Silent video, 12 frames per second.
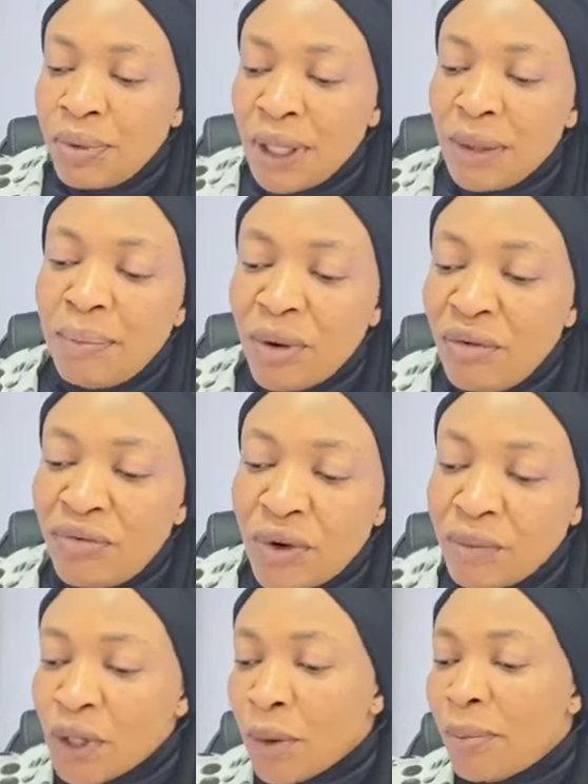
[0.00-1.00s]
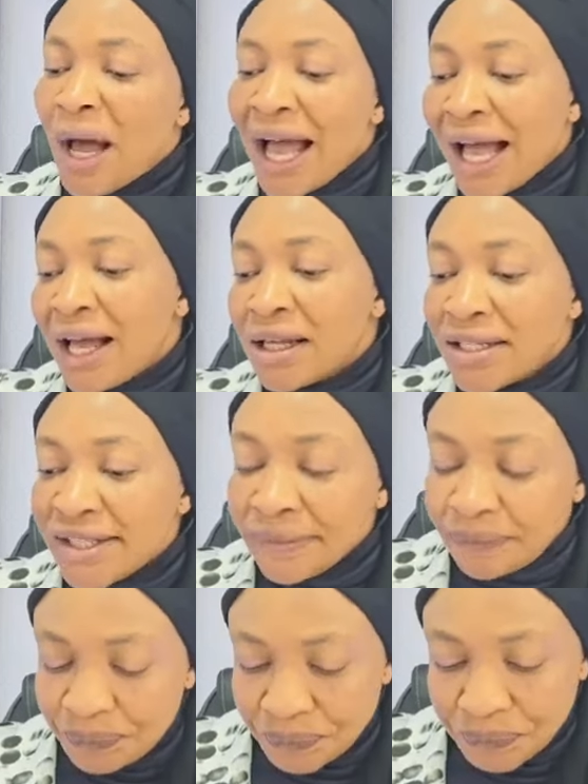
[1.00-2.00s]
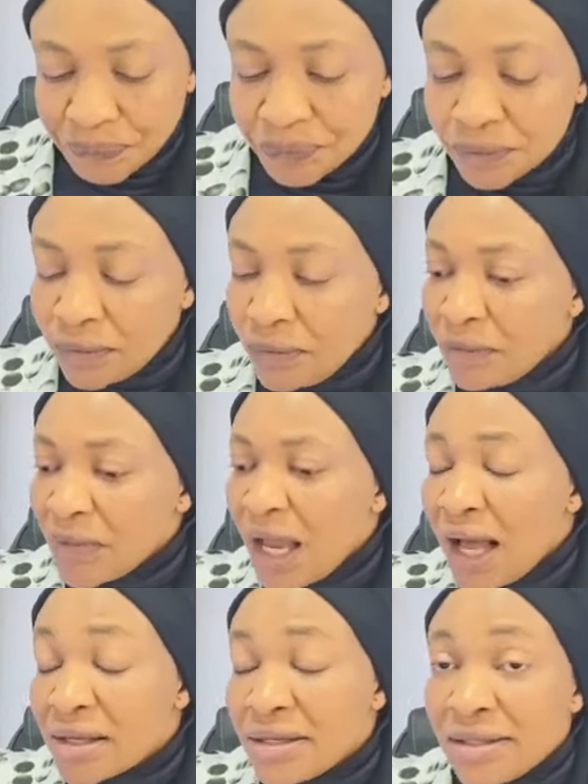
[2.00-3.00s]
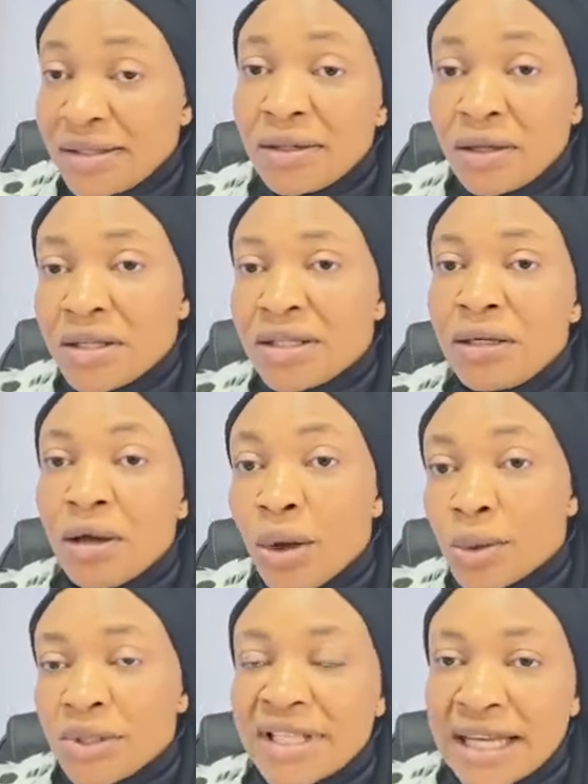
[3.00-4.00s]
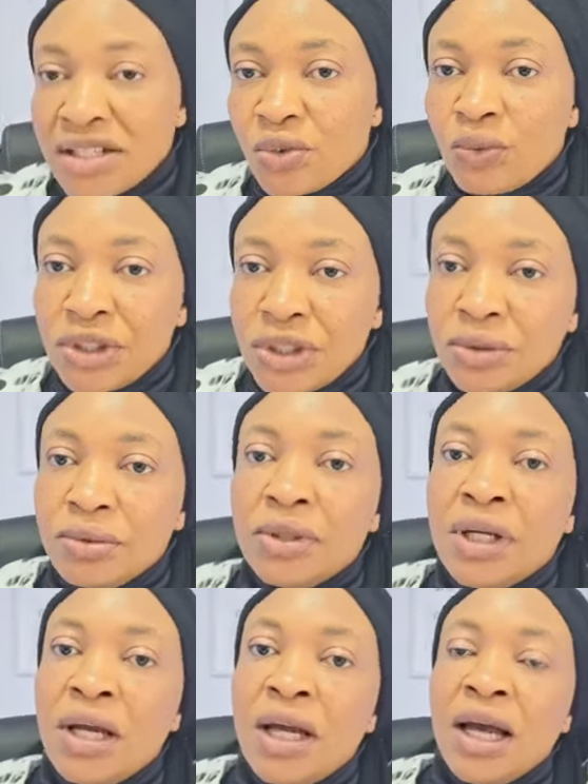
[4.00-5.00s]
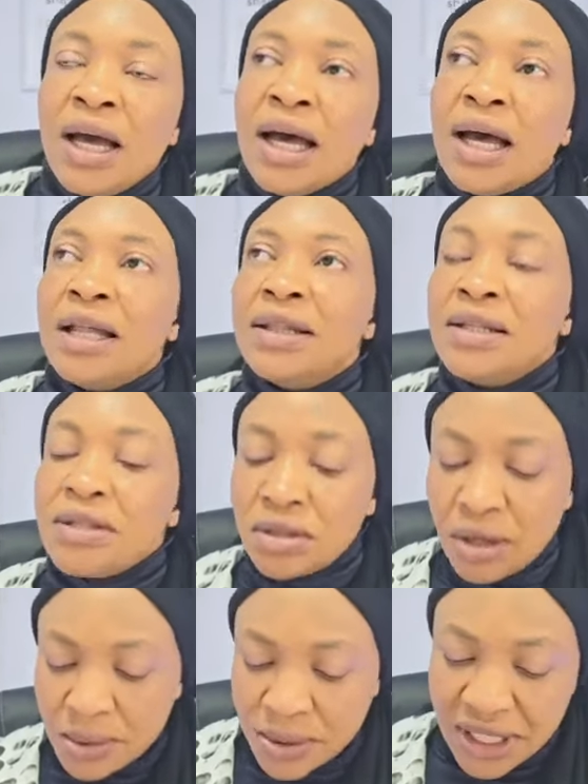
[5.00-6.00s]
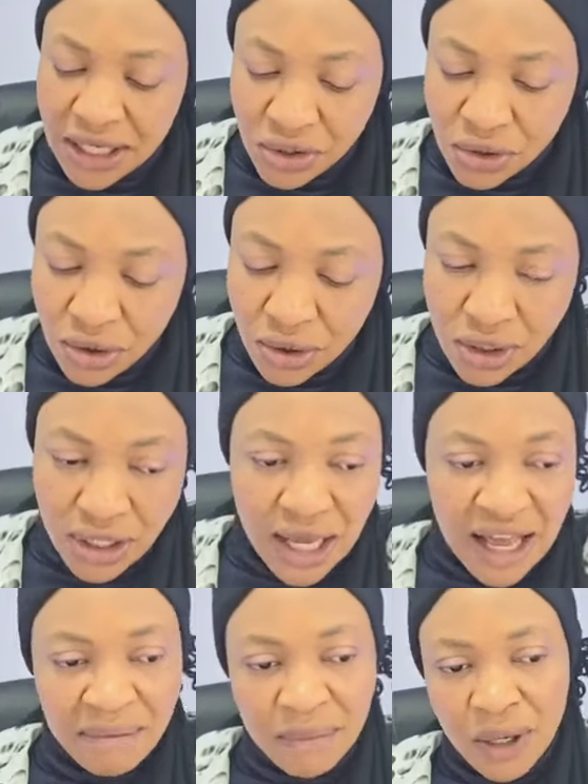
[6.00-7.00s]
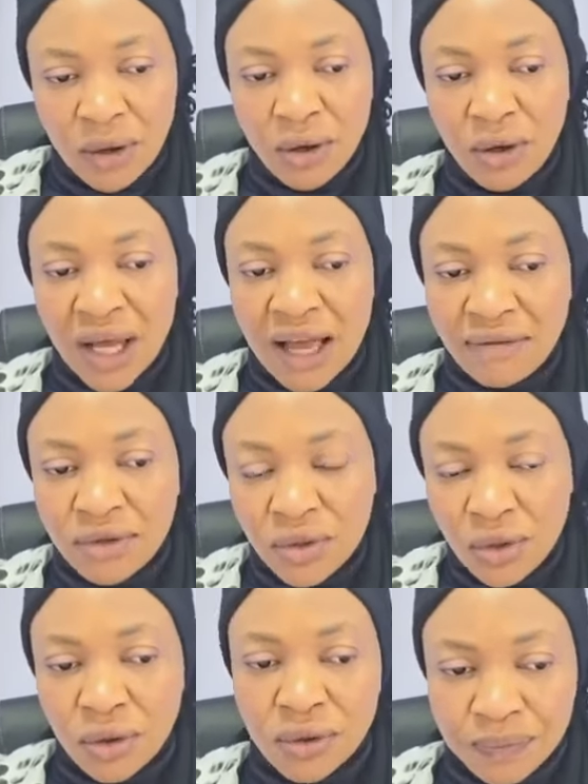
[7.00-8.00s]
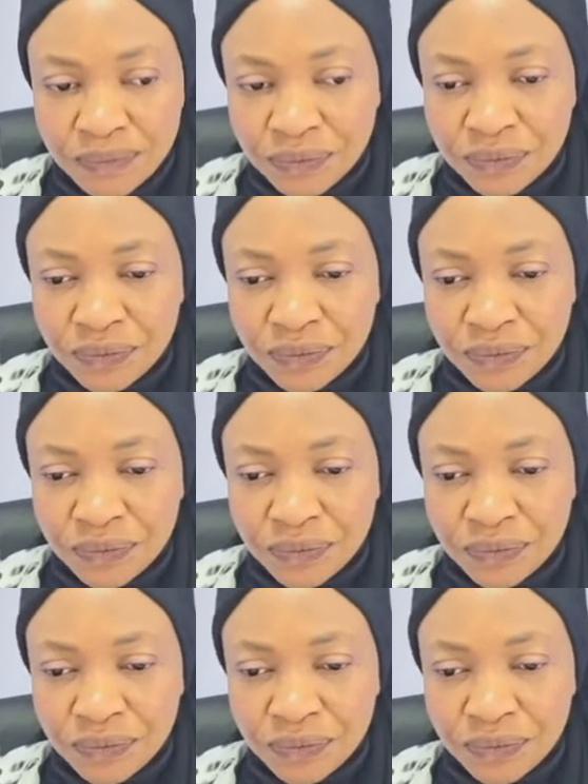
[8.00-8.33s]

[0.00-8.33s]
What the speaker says: people from your past are seriously obsessed with you, and this obsession have turned